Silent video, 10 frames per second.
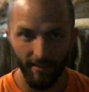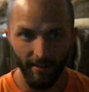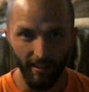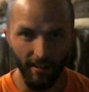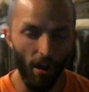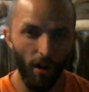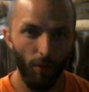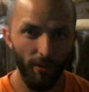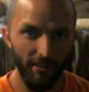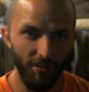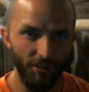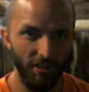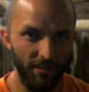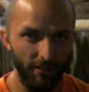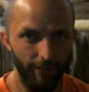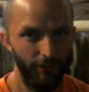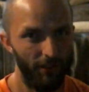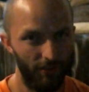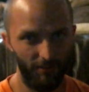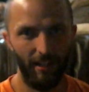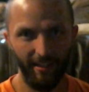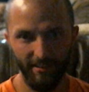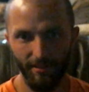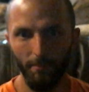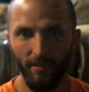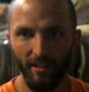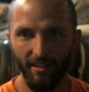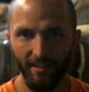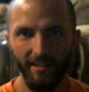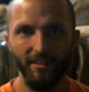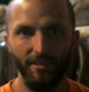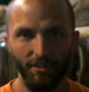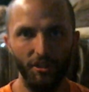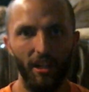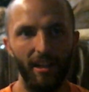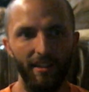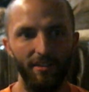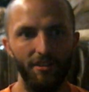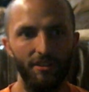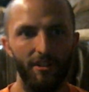it always just feels like something needs to change.